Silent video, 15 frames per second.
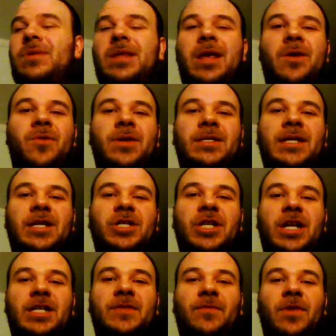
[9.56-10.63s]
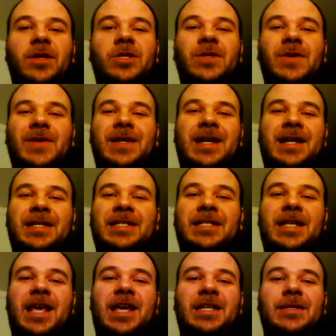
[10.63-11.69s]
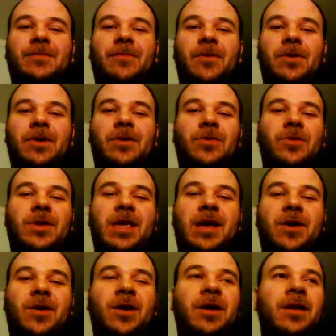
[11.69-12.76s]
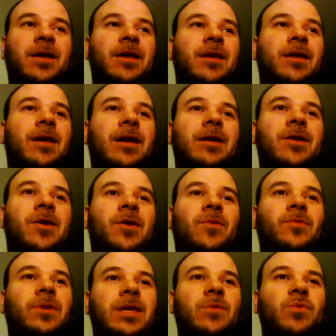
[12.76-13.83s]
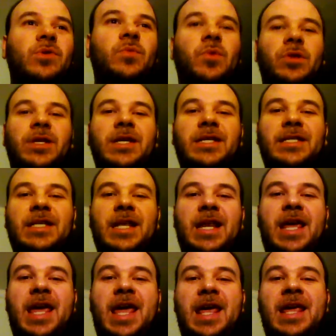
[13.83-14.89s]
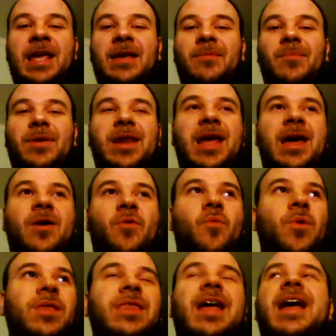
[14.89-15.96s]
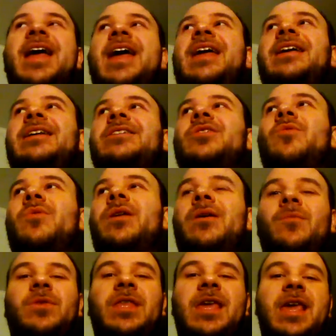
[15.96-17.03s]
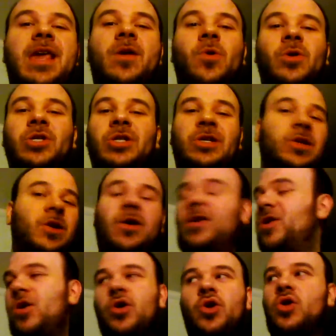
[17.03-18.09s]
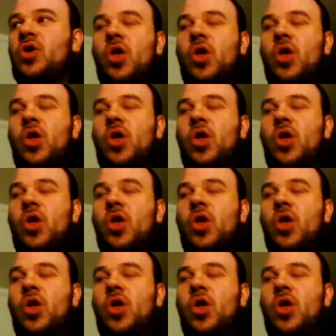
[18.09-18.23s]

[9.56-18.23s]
There is a chance Fletcher Cox stays for another year. I know he was released today, but now what the heck is going on with the Eagles? Are you